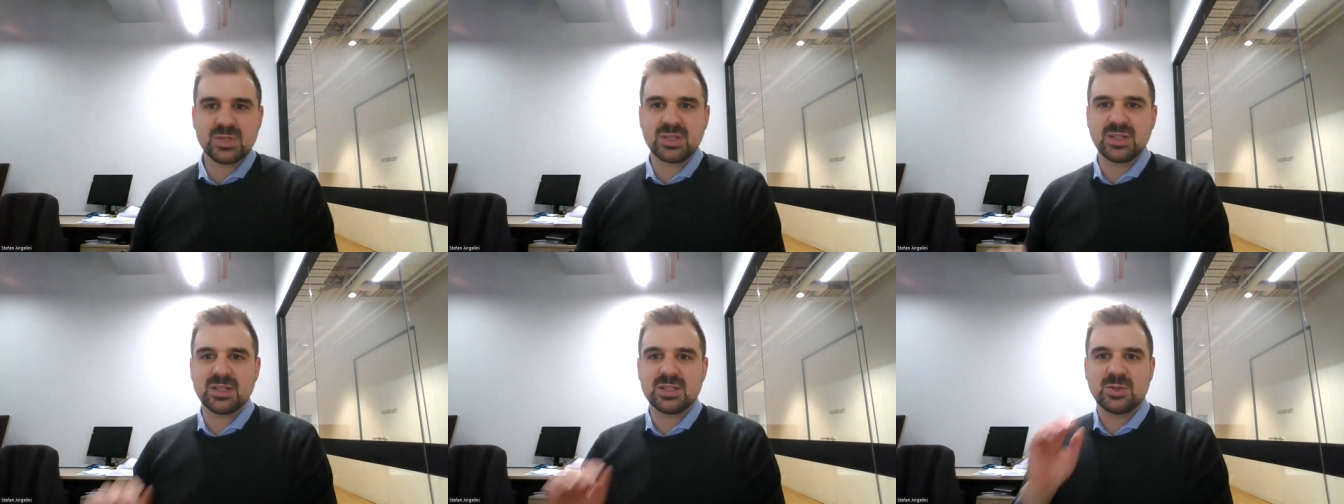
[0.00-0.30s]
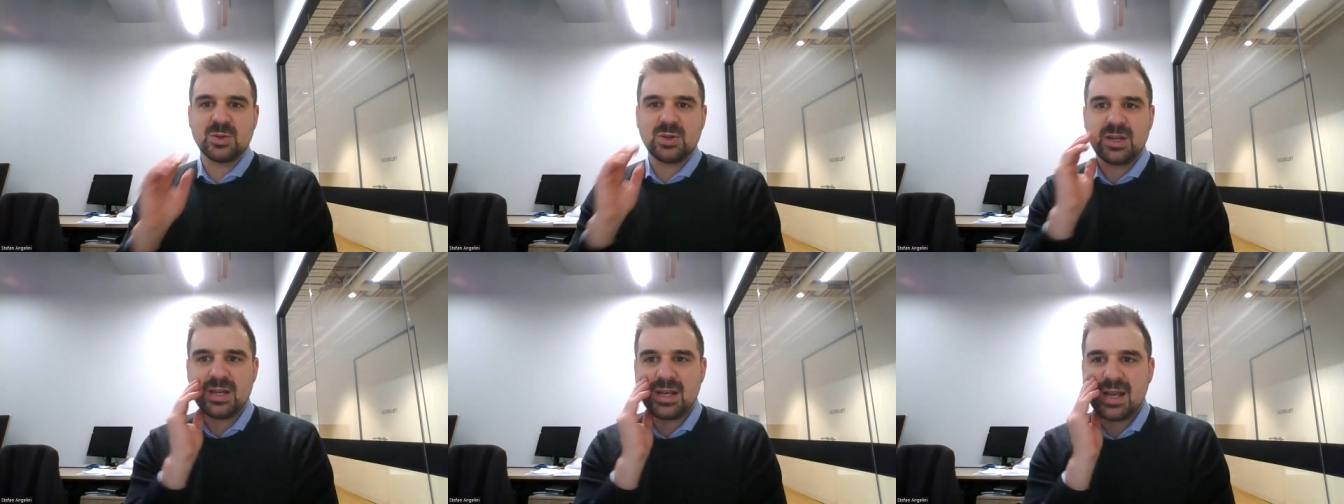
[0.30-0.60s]
So
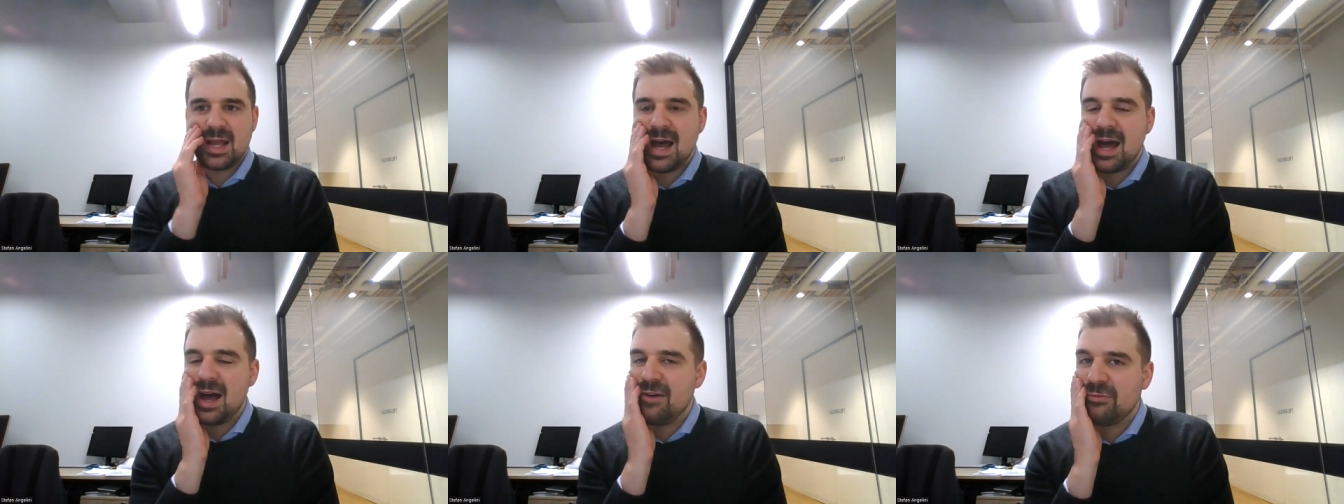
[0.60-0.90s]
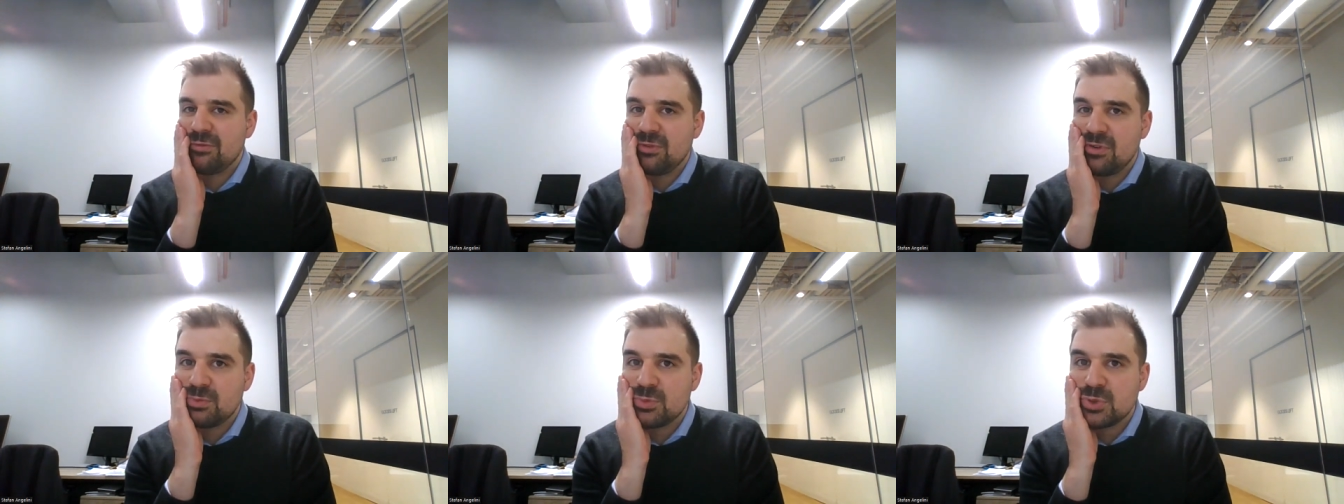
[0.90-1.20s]
let's look at uh,
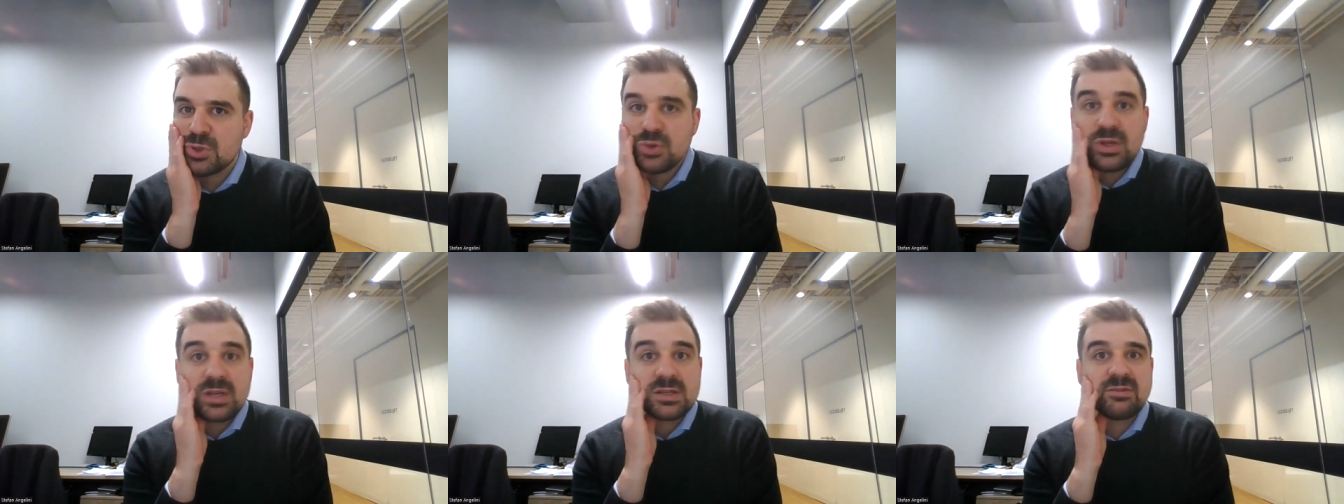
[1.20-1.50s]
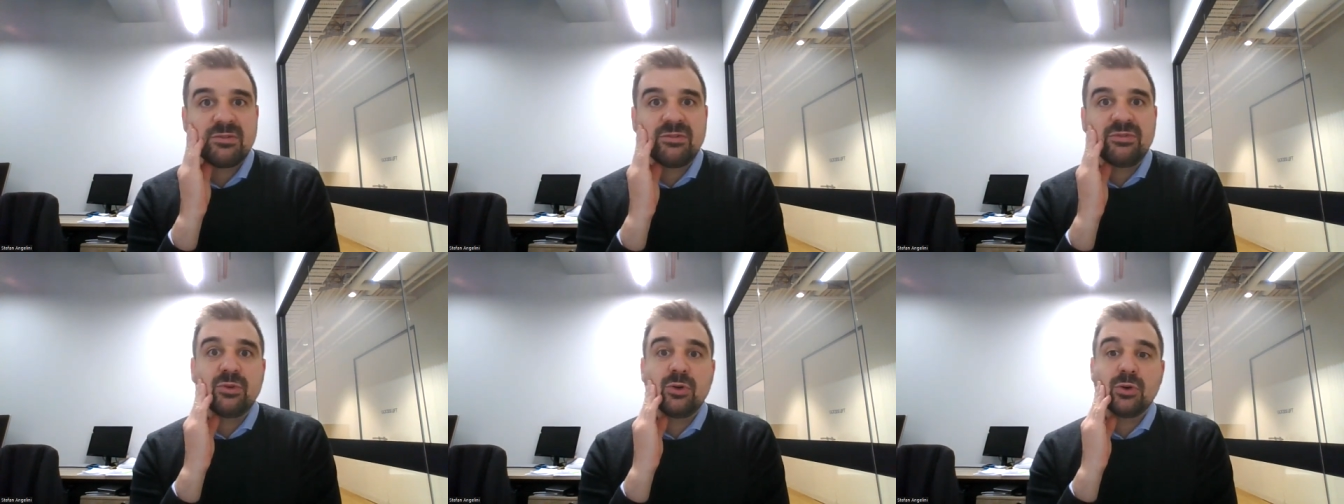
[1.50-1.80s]
from
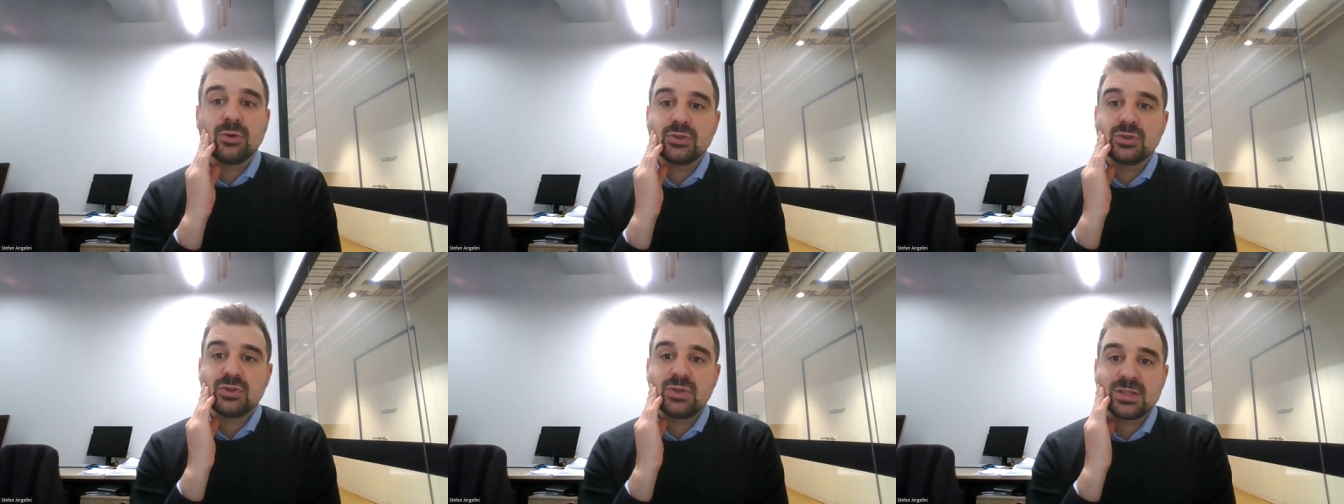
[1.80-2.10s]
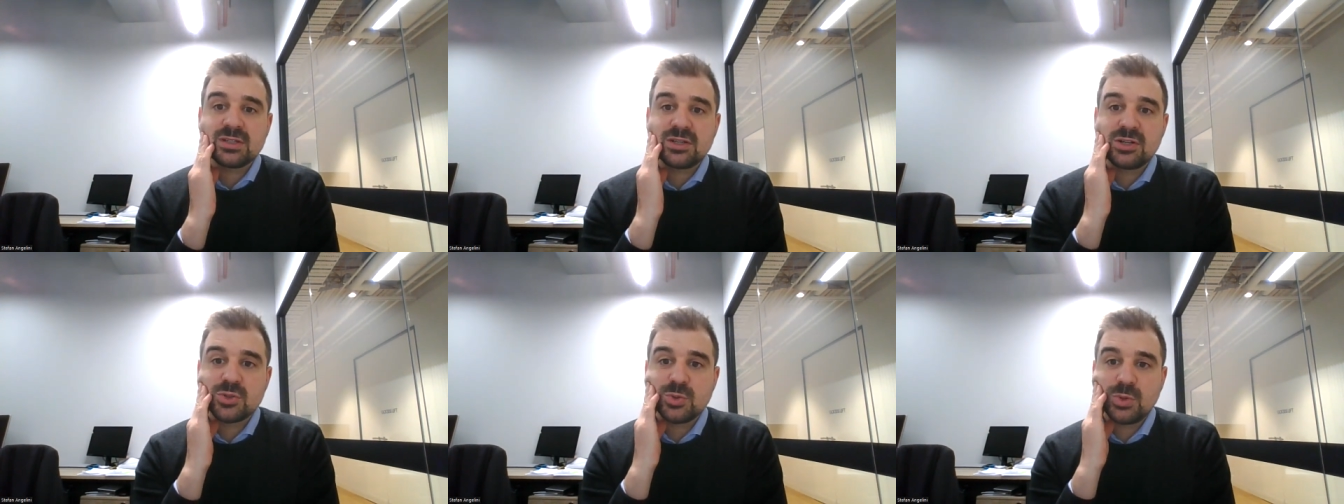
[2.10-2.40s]
2004 to
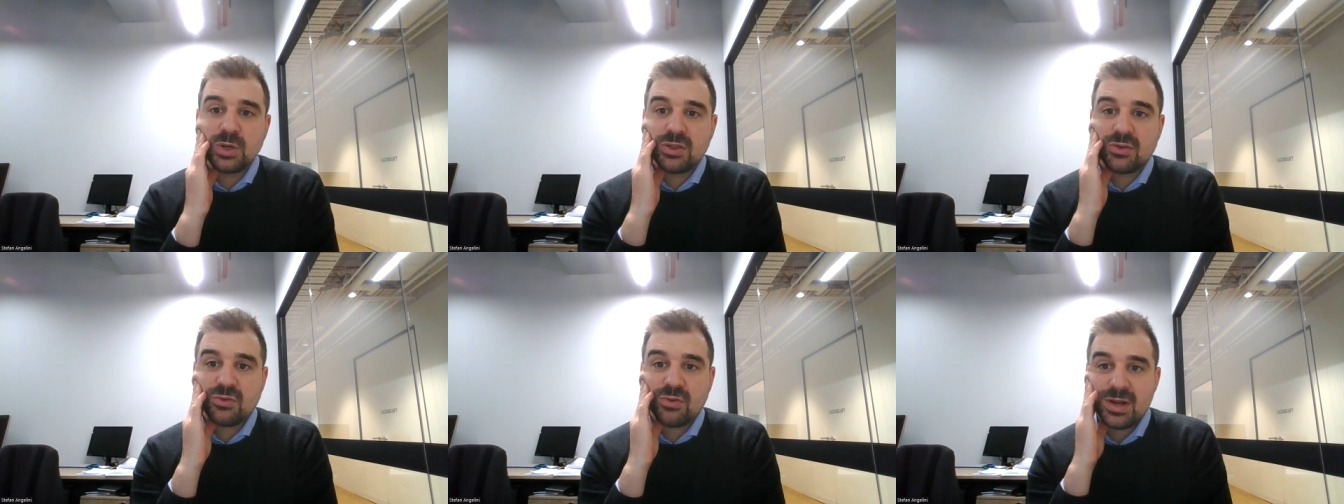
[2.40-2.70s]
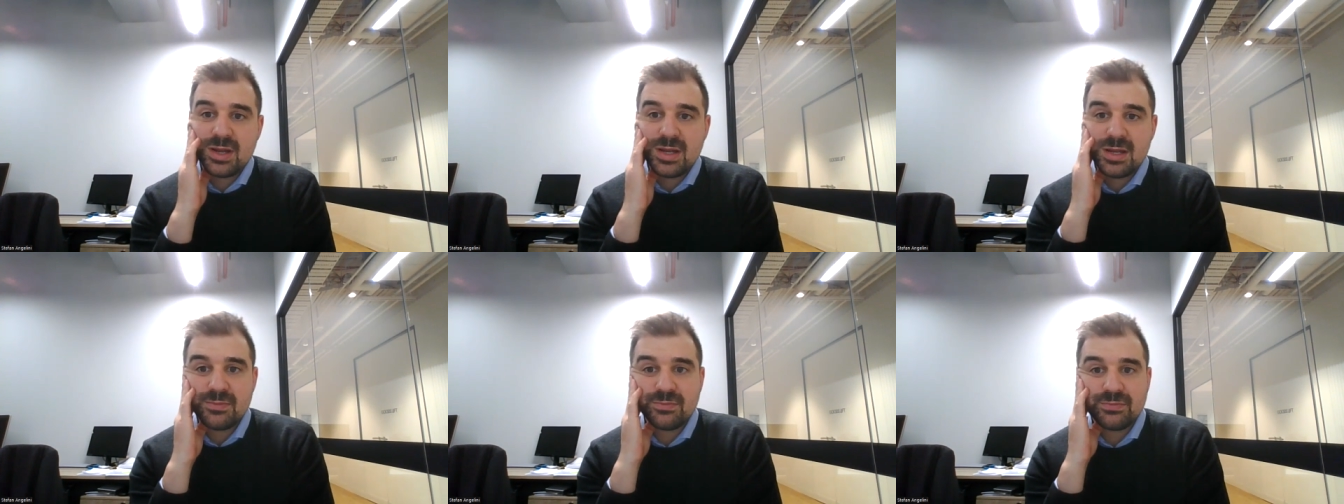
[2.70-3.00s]

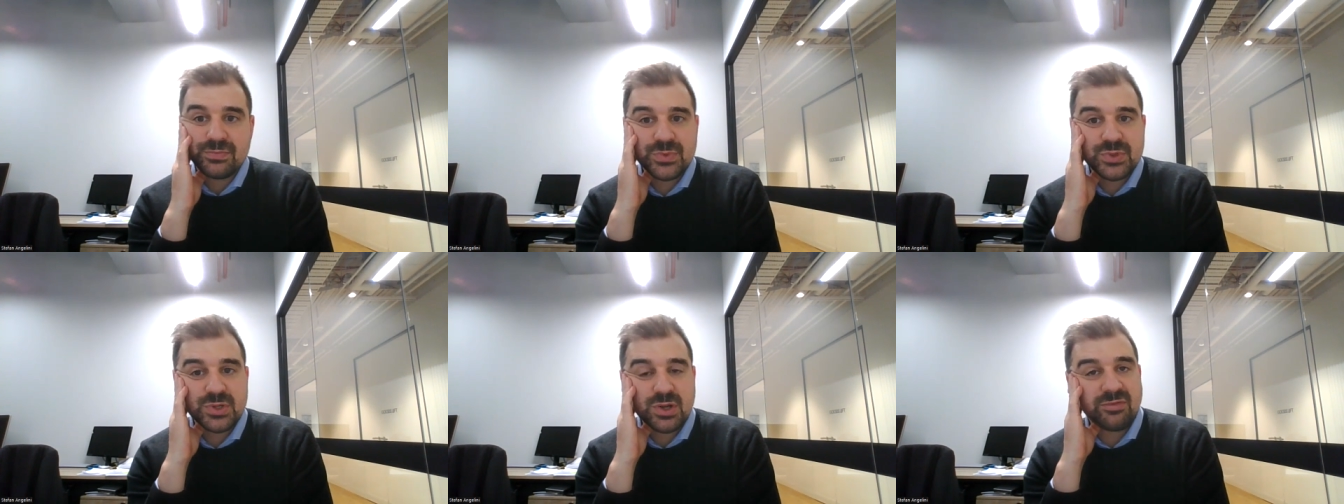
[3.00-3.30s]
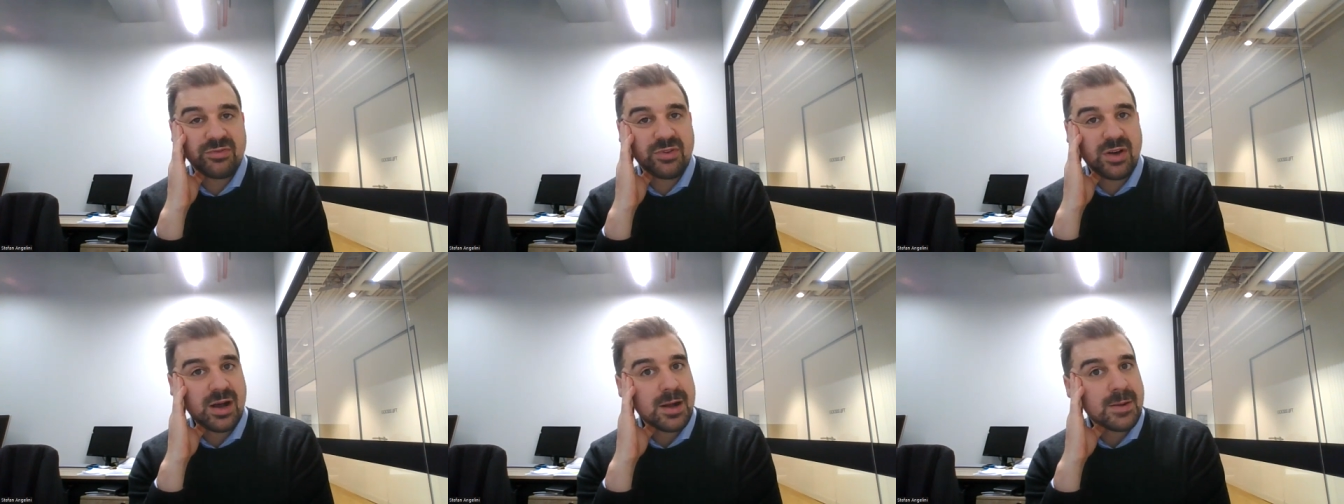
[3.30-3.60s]
2023
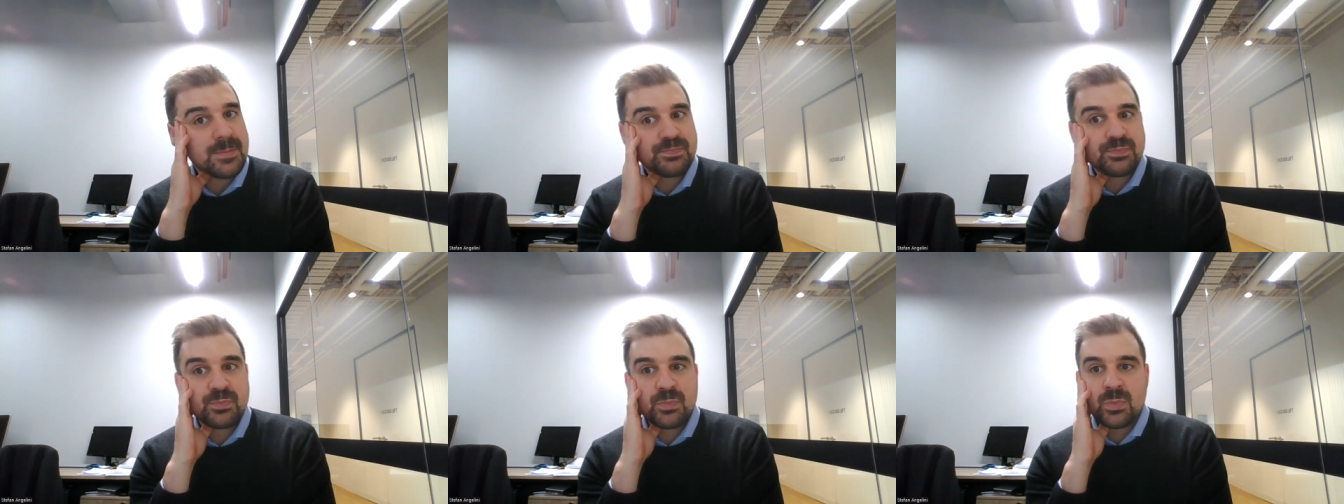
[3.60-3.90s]
so far.